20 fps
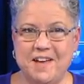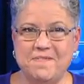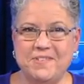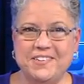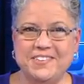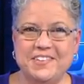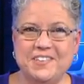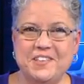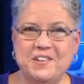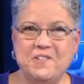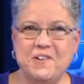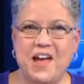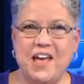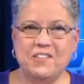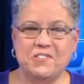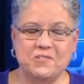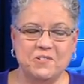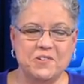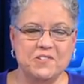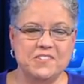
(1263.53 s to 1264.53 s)
Obviously, the
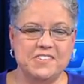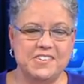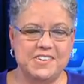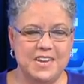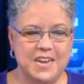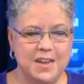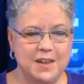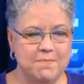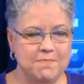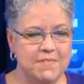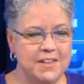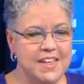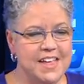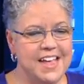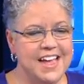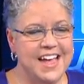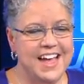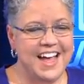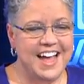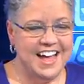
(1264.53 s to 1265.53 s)
grassroots team
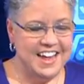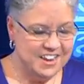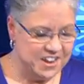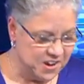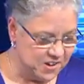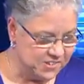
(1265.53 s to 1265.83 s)
uh,